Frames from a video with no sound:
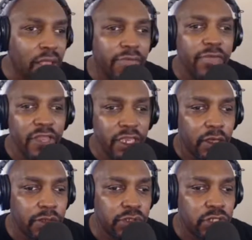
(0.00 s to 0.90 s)

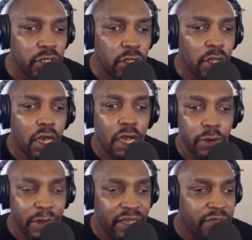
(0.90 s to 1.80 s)
videos,
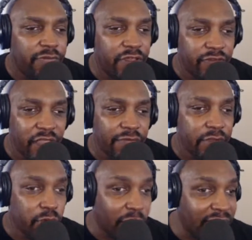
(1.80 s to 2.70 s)
whether if it's
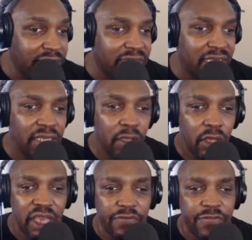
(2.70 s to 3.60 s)
every Wednesday,
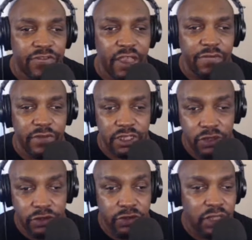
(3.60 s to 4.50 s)
if it's every
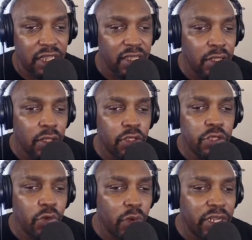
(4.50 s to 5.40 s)
Tuesday.
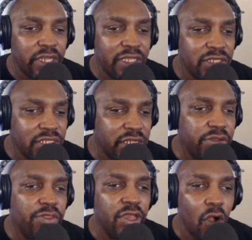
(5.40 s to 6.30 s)
You want to
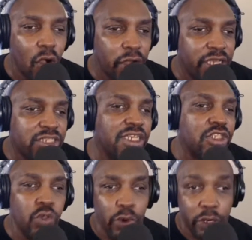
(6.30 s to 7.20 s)
consider the audience
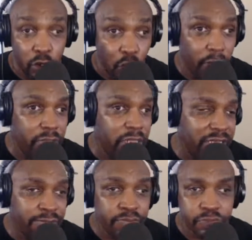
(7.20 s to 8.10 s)
that you are
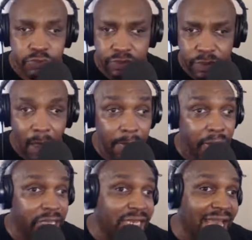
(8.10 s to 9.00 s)
normally
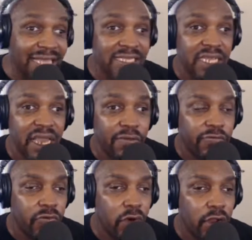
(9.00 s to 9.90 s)
putting content out
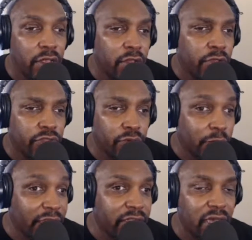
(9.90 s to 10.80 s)
for through
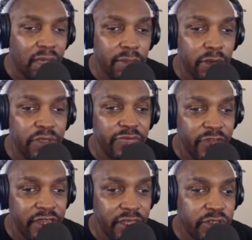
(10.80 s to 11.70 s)
regular uploaded
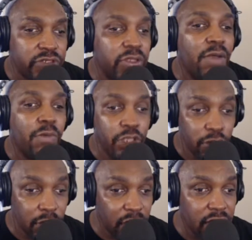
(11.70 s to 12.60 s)
videos, so that when
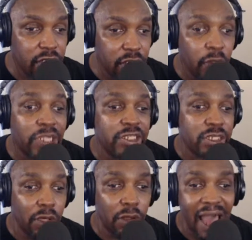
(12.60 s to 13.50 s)
you look to going to
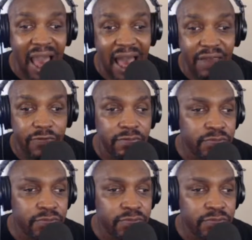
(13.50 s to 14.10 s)
go live,